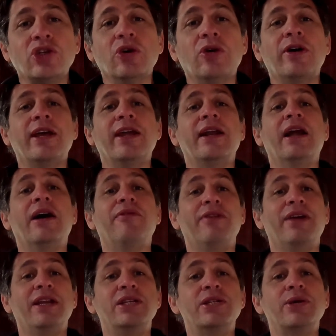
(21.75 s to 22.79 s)
joy and love
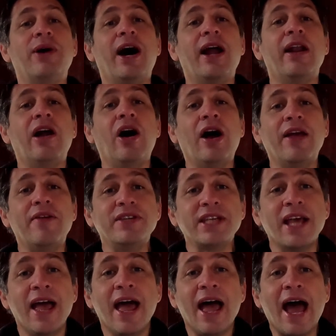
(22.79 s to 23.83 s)
into our lives.